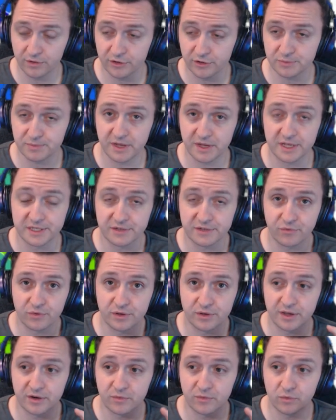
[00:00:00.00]
those players if we
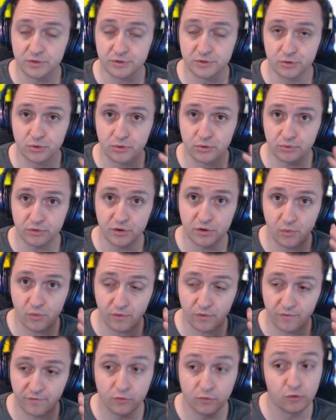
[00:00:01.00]
get a 1, 2, 3, or
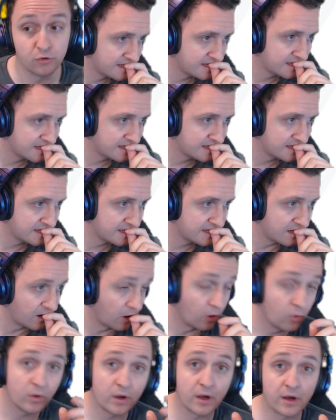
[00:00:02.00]
a 4.
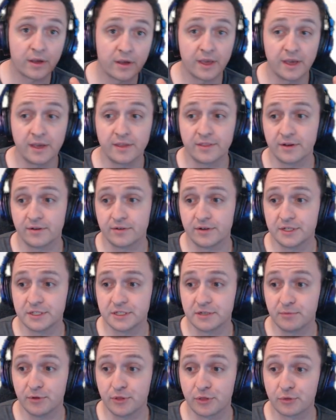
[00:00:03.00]
Oh, okay, there it is,
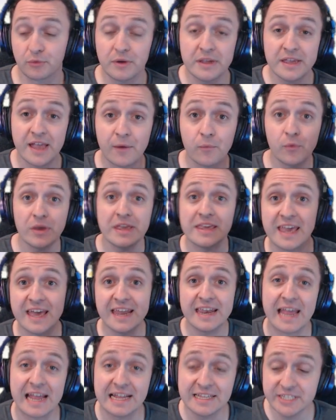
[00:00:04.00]
number 3, and we get
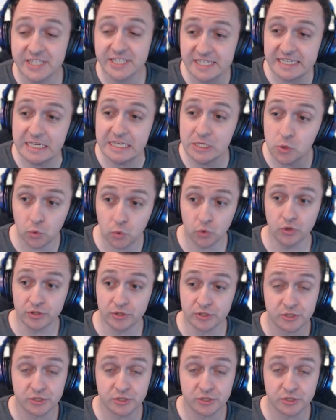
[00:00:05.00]
Anthony Gordon,